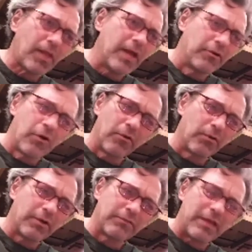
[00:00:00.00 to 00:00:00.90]
I don't know
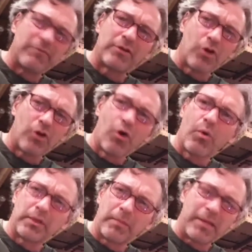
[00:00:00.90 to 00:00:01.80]
if they even know
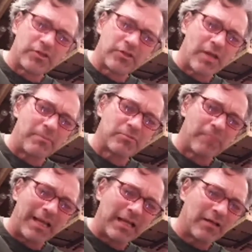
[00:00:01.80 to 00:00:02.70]
what their bench top is
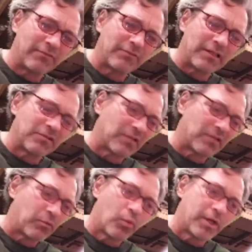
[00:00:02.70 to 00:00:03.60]
made out of, and it's
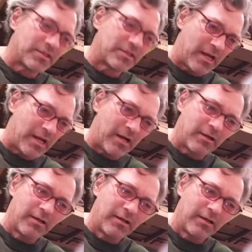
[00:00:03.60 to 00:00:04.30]
like, what is there?